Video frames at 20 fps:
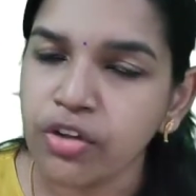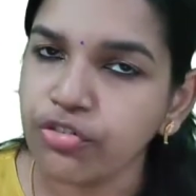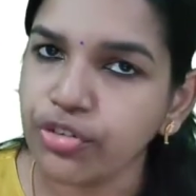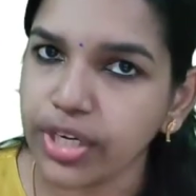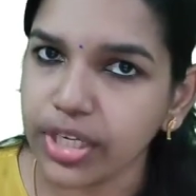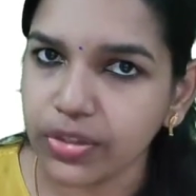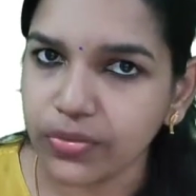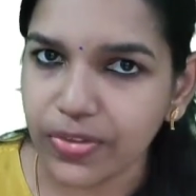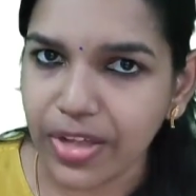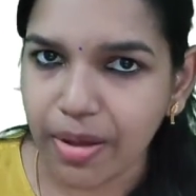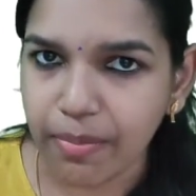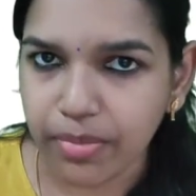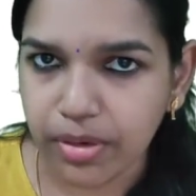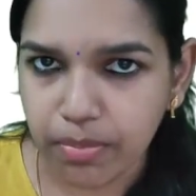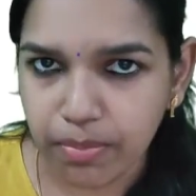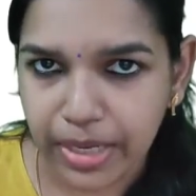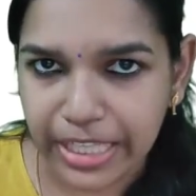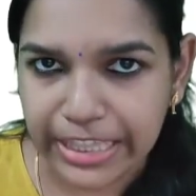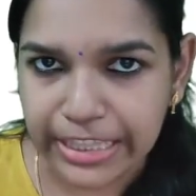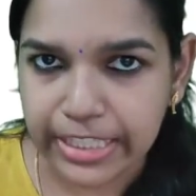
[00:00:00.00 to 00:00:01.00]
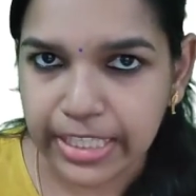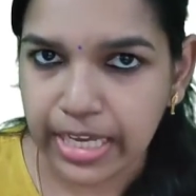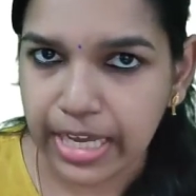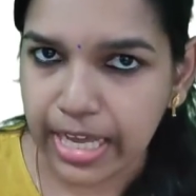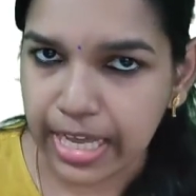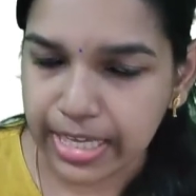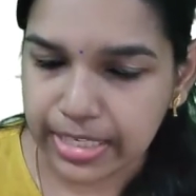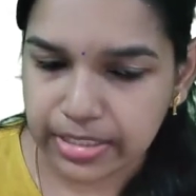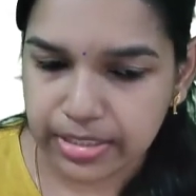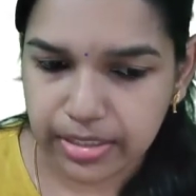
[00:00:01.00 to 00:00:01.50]
For example,
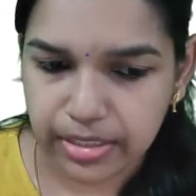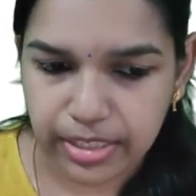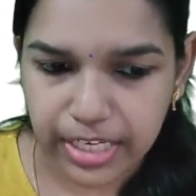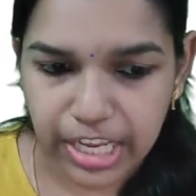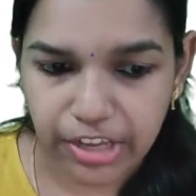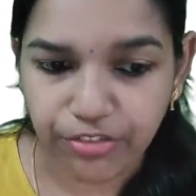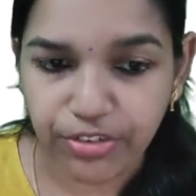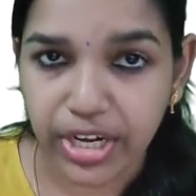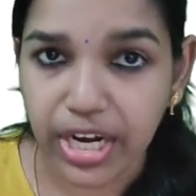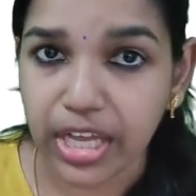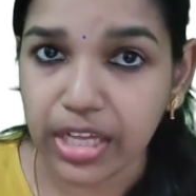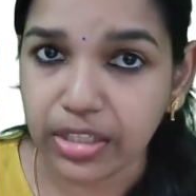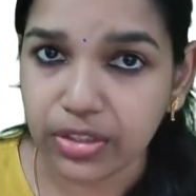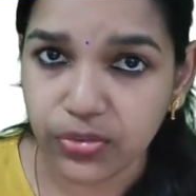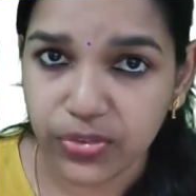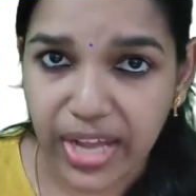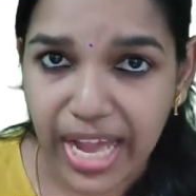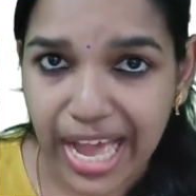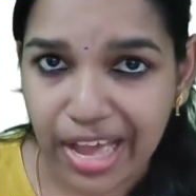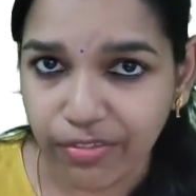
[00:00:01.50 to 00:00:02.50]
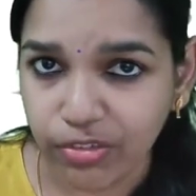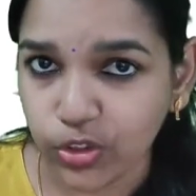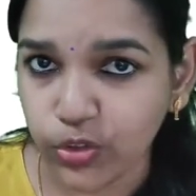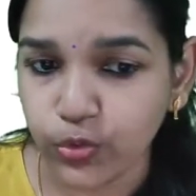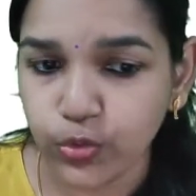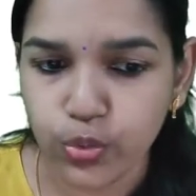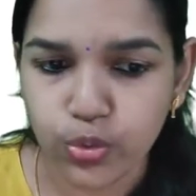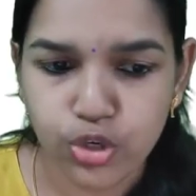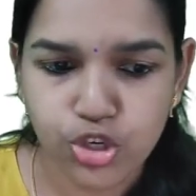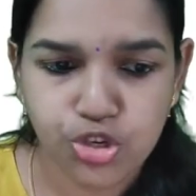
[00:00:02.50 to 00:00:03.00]
Madhya and uh, Lavana is having
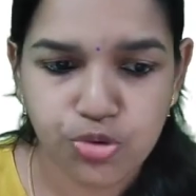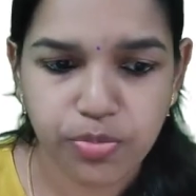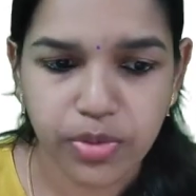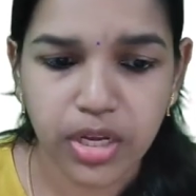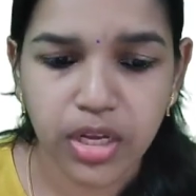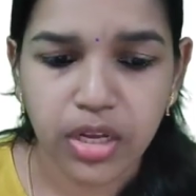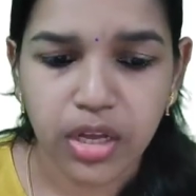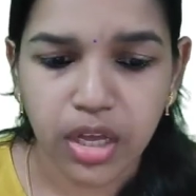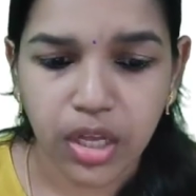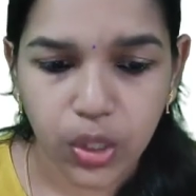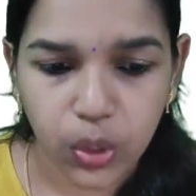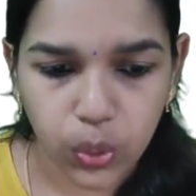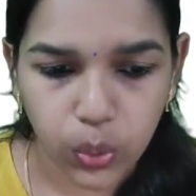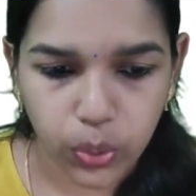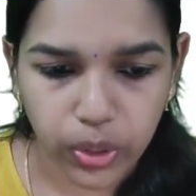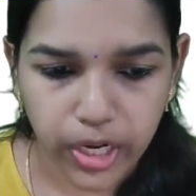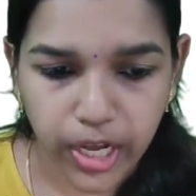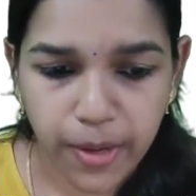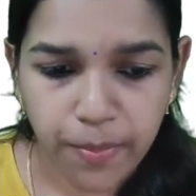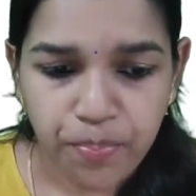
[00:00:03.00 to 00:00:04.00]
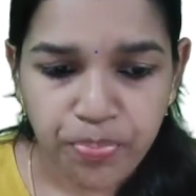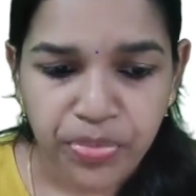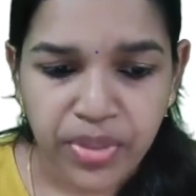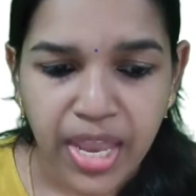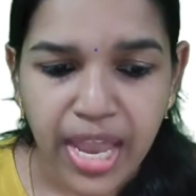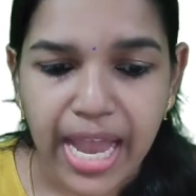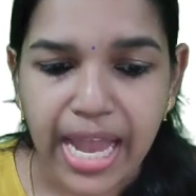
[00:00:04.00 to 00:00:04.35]
Sukshma Guna.